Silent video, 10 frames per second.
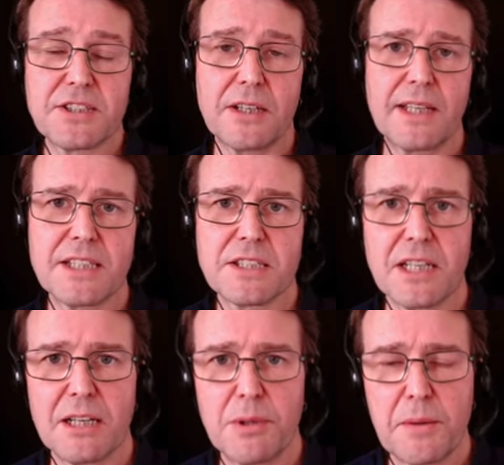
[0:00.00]
So that's
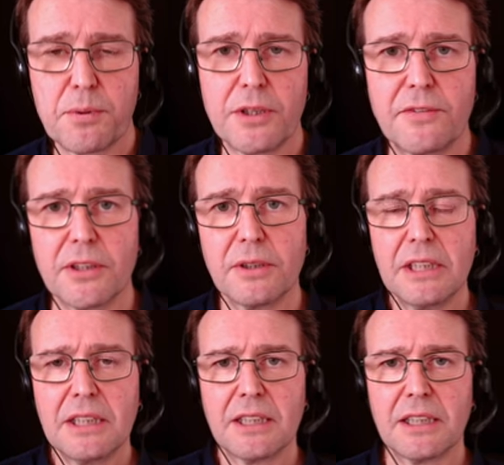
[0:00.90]
uh, my preview
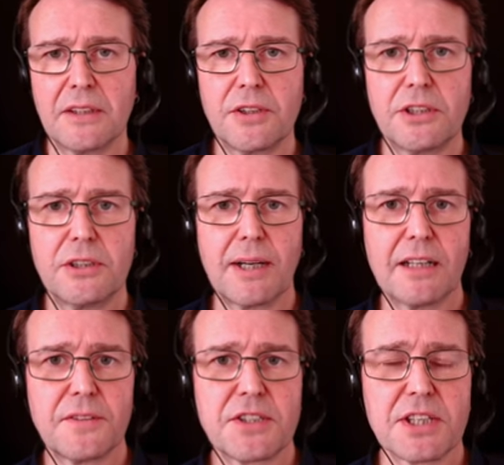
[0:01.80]
of the new
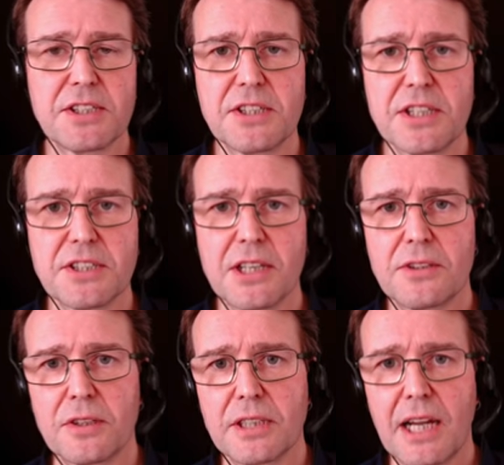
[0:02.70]
Alpha
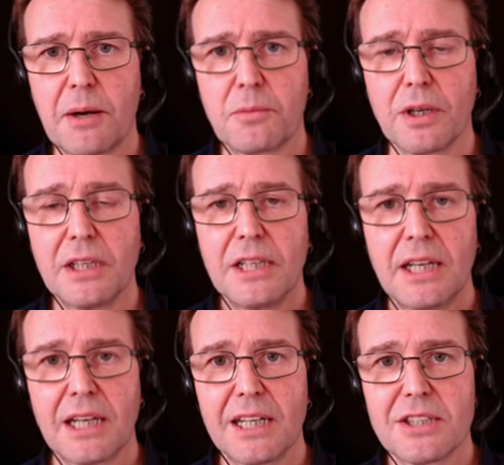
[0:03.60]
6600 camera.
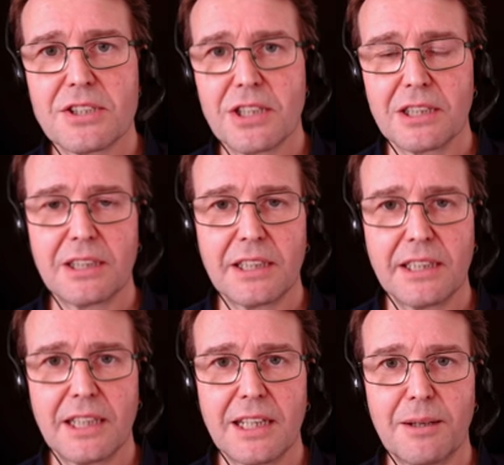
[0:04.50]
Uh,
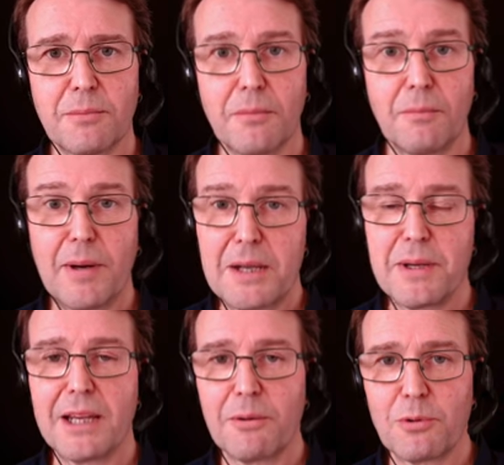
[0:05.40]
certainly, um,
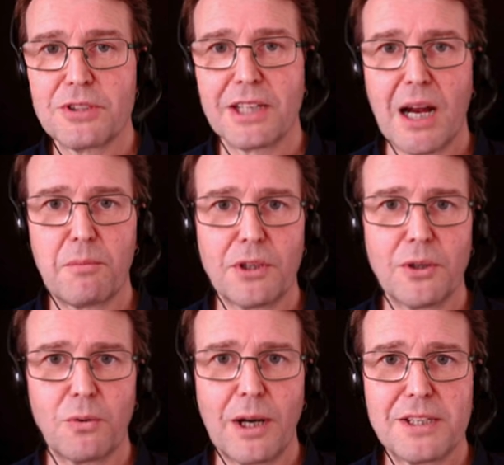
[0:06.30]
maybe it was the camera you
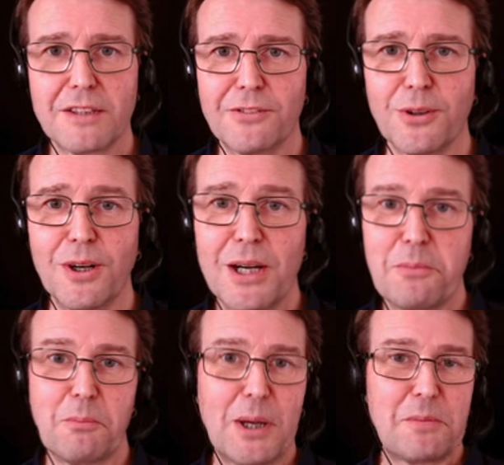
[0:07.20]
were waiting for.
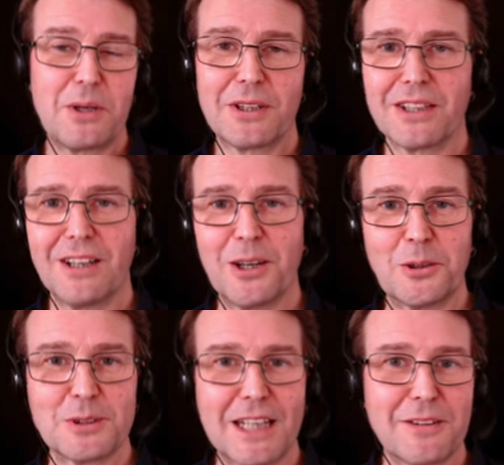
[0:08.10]
Maybe you're going to
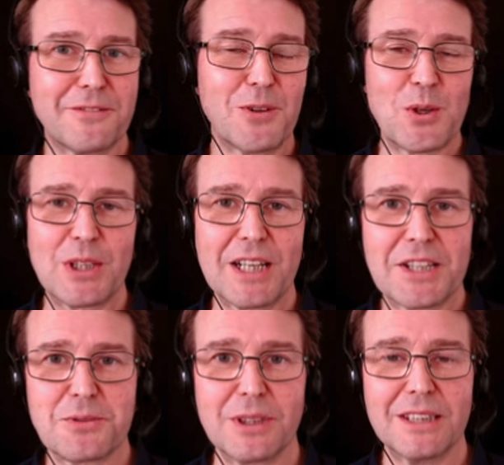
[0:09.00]
hold out for the
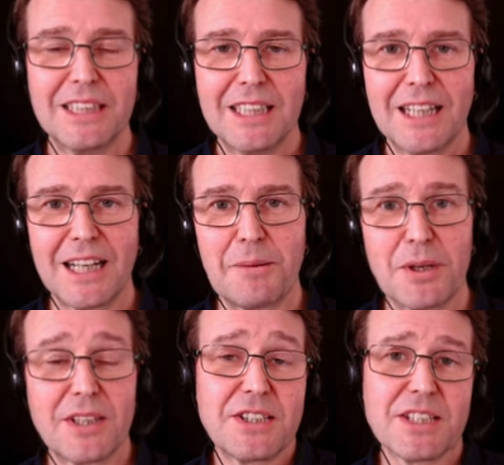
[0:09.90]
next one. Uh,
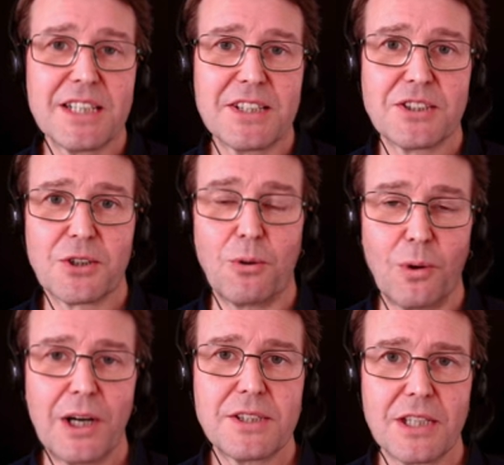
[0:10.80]
but this is
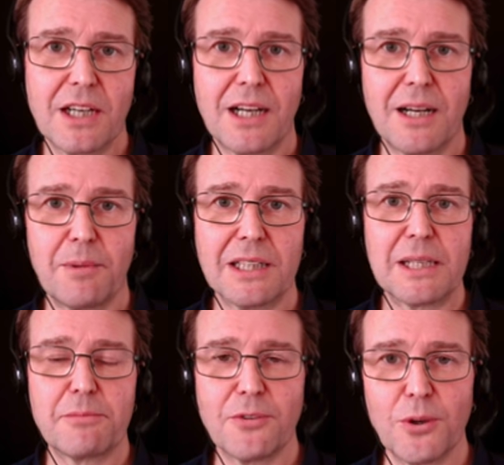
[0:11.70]
quite a, um, a
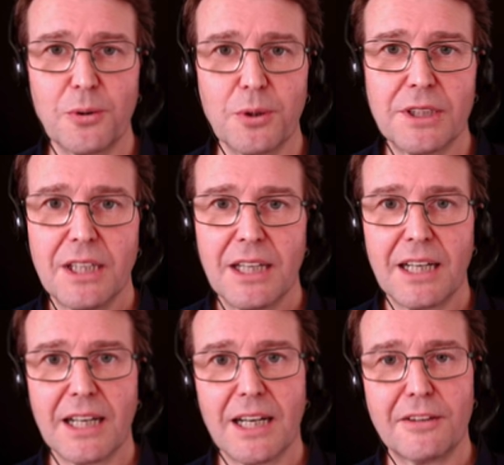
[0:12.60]
leap forward
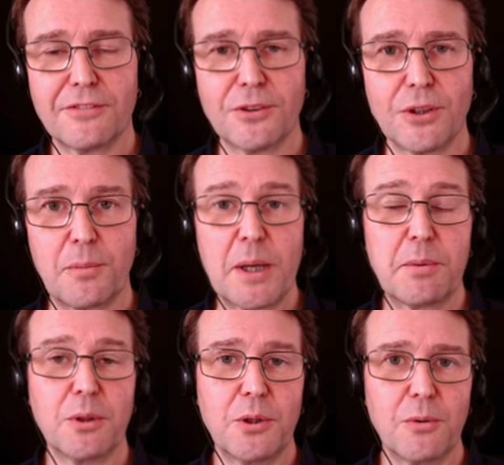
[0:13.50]
uh, for
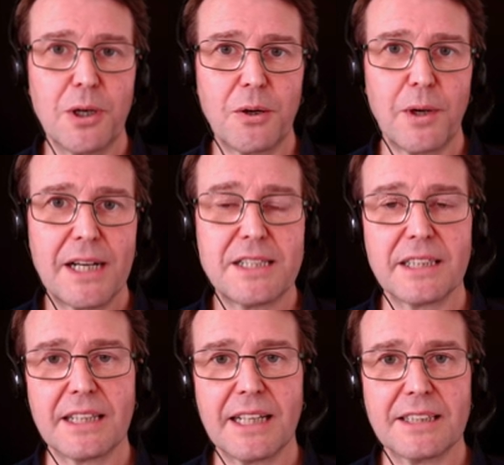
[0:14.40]
people who were
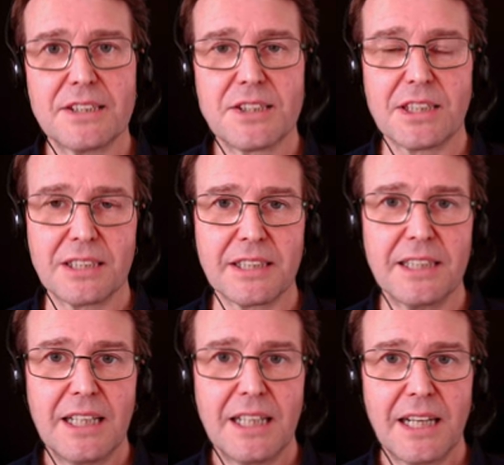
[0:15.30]
waiting, and certainly
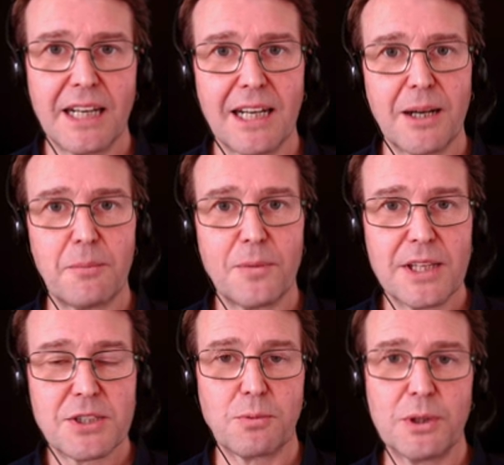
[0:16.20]
um,
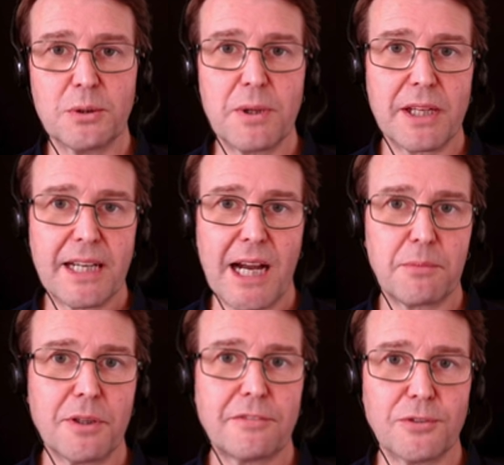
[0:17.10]
this will be the
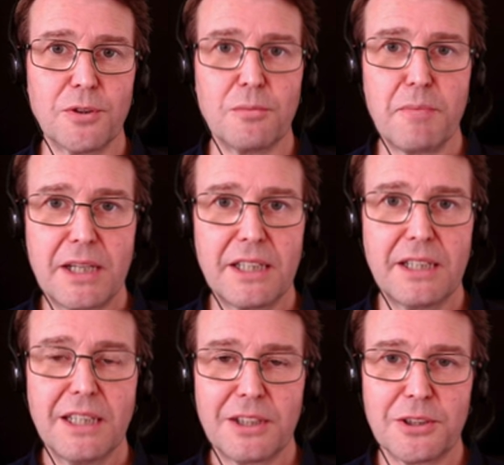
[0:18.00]
camera for
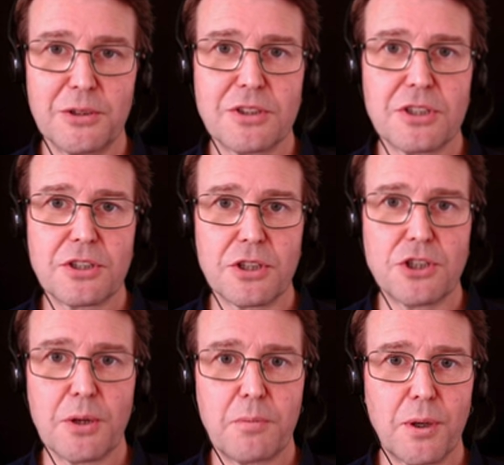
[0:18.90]
many users to
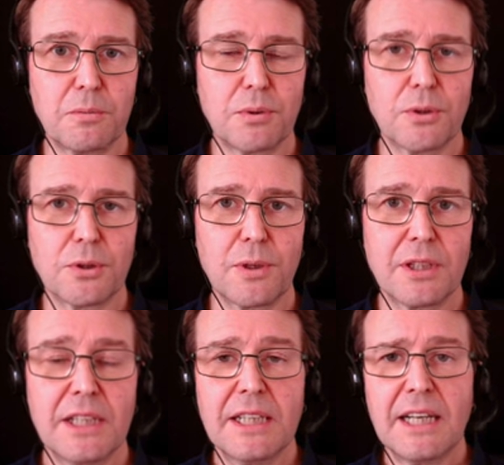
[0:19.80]
jump on board with.
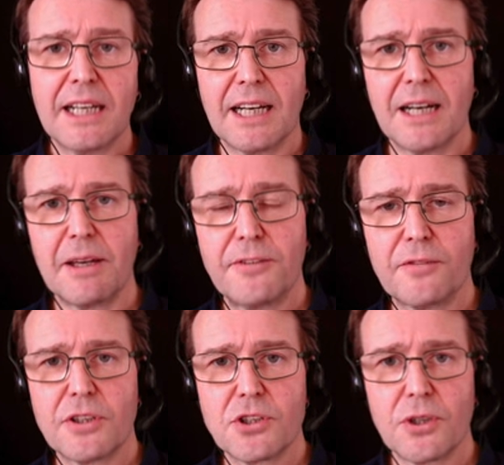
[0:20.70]
Uh, if
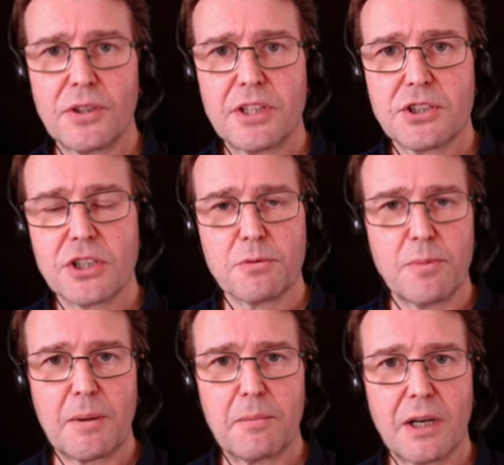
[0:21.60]
you've enjoyed this, just
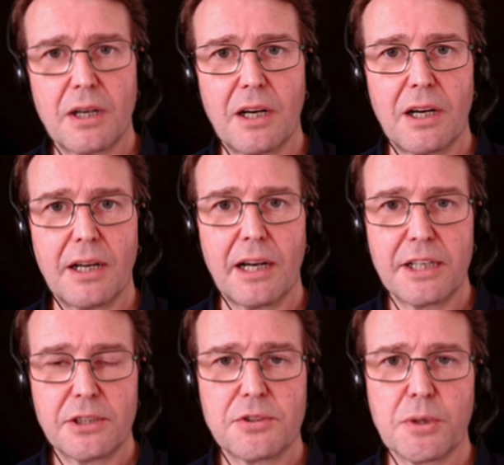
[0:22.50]
remember uh, I
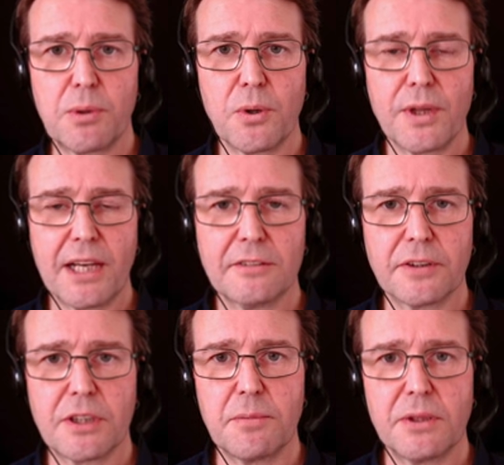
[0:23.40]
do support the Alpha
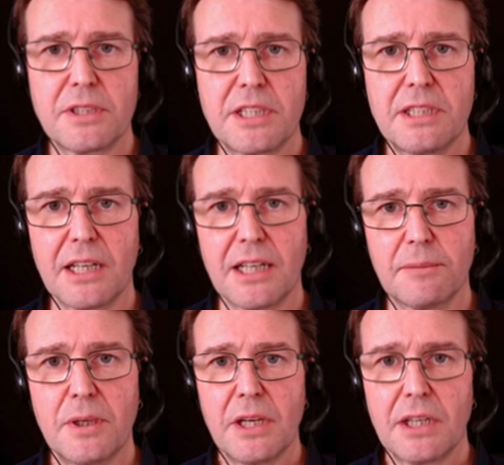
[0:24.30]
community.
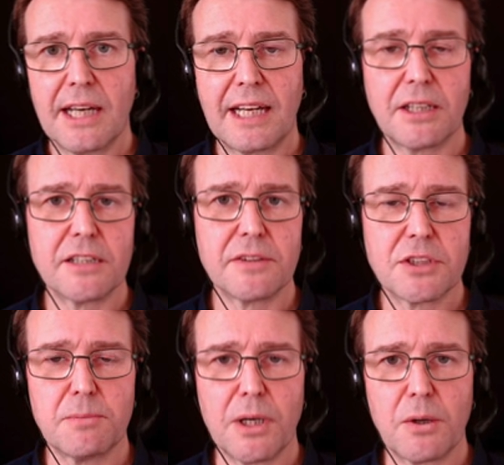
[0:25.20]
Um, head over
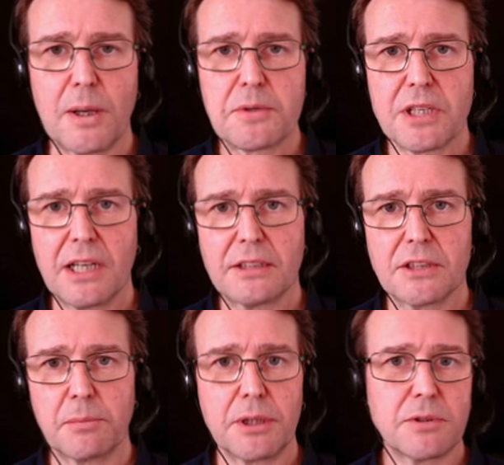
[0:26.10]
to my website
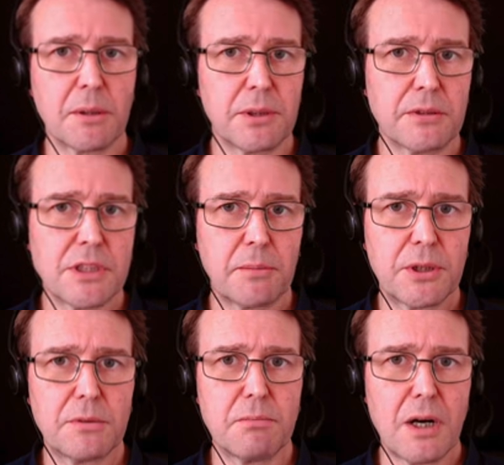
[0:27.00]

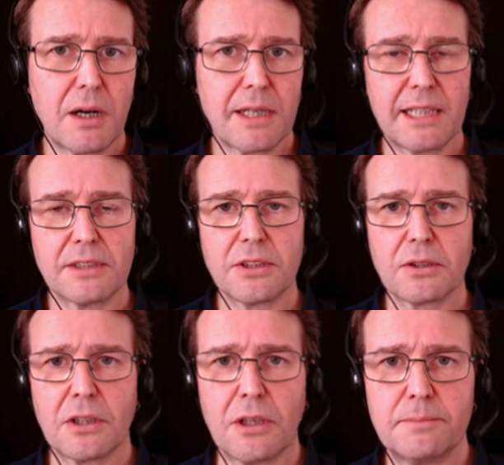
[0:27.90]

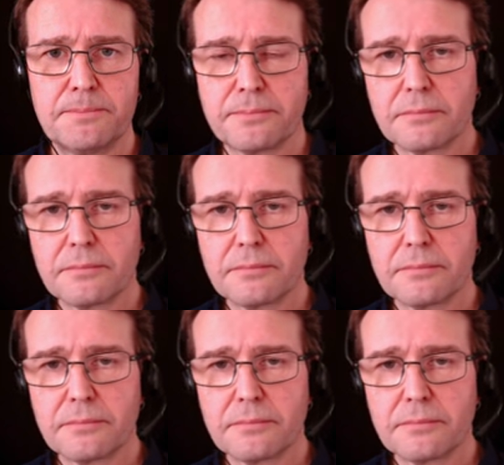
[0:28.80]
www.markgaler.com